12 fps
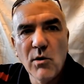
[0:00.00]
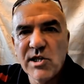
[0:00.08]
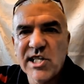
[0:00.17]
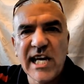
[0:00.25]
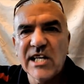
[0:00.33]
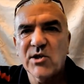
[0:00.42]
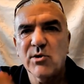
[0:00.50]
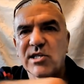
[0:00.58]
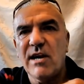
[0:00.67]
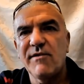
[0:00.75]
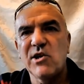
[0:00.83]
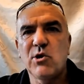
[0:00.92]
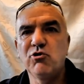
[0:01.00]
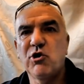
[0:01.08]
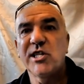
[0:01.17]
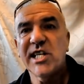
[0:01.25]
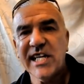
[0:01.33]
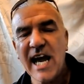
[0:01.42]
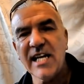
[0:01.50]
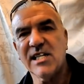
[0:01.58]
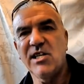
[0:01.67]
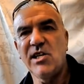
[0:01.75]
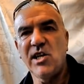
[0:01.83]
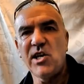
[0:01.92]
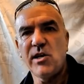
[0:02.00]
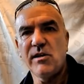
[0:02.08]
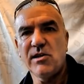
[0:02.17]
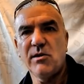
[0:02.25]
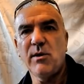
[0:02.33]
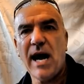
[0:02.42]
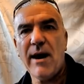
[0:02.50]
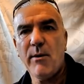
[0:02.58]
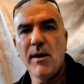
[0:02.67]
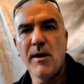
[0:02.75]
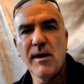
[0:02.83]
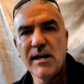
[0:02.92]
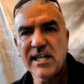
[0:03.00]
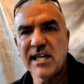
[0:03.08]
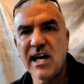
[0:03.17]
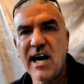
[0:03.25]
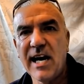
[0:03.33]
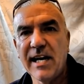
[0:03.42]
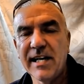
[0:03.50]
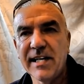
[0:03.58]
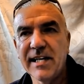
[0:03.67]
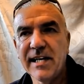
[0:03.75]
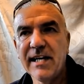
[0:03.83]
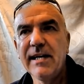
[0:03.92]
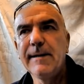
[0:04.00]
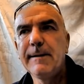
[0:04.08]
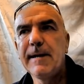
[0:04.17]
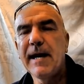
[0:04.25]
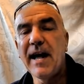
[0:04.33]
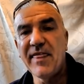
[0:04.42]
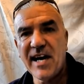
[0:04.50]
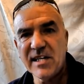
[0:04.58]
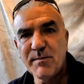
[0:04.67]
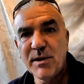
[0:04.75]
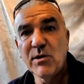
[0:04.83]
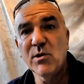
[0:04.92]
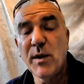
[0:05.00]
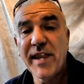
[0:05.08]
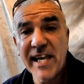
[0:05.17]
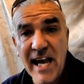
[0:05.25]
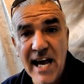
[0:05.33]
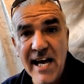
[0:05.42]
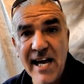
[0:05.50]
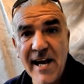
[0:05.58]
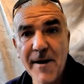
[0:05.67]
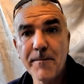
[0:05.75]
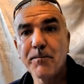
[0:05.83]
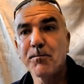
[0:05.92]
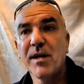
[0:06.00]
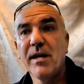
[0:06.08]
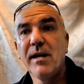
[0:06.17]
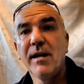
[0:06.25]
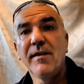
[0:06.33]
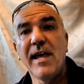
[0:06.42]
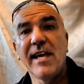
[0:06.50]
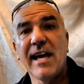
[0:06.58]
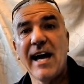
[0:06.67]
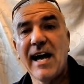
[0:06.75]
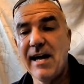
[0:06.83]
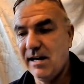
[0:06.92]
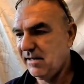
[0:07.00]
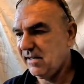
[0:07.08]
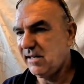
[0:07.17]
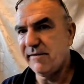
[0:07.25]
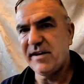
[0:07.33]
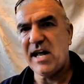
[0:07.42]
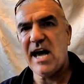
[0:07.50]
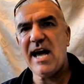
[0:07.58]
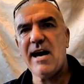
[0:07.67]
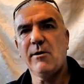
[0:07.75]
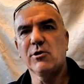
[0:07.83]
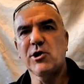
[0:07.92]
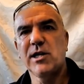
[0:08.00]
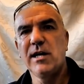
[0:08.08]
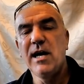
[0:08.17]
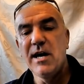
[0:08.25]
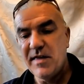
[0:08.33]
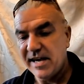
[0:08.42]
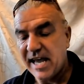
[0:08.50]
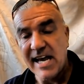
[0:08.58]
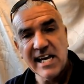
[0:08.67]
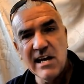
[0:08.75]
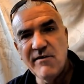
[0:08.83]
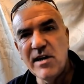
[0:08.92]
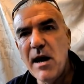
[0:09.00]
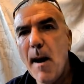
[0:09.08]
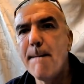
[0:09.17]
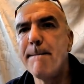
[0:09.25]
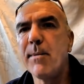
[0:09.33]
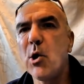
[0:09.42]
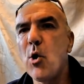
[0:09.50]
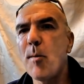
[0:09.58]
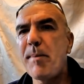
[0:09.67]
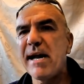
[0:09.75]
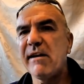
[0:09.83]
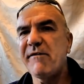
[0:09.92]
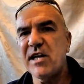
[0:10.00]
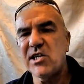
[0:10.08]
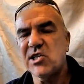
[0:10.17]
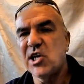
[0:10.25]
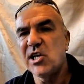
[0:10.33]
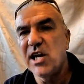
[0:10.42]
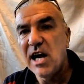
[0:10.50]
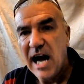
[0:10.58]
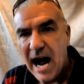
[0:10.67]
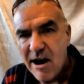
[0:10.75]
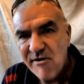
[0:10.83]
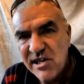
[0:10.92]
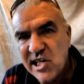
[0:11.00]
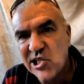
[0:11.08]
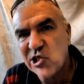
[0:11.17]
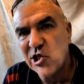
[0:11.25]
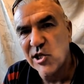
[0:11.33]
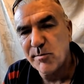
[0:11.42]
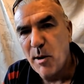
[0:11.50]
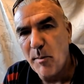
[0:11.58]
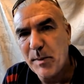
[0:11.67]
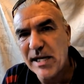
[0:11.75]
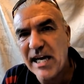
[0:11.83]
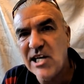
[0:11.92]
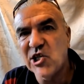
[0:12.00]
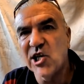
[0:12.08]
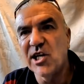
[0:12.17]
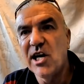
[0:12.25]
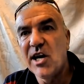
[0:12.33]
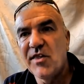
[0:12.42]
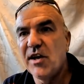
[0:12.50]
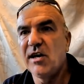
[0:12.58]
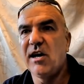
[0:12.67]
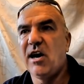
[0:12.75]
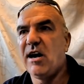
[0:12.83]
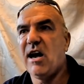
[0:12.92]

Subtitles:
6 or 7 countries to get to our little island. And that's because when they get here, they get given a house. They get given more benefits than our indigenous population that